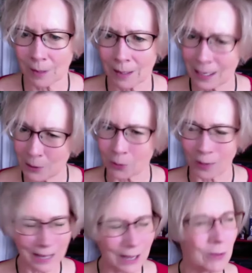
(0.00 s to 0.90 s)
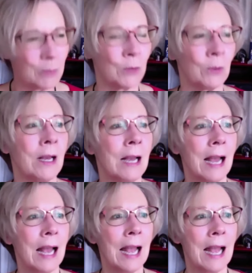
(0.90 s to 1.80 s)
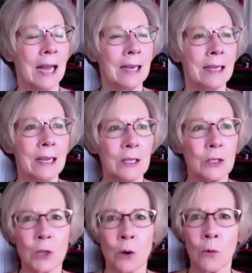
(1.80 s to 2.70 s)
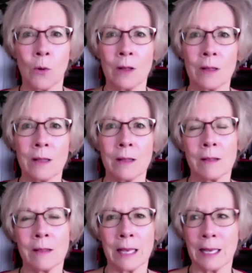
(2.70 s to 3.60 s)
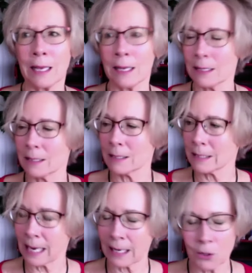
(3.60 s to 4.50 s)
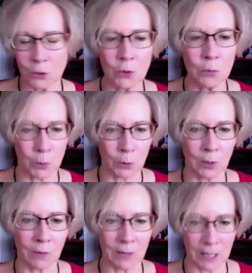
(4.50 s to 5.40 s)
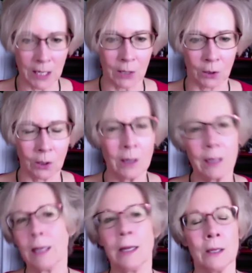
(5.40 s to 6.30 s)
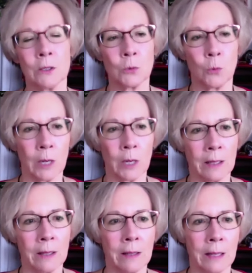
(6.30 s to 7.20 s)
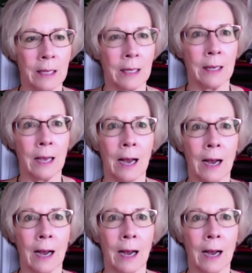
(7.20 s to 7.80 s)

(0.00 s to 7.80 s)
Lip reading: I do. I love the moon. And so the second new moon of the year is when the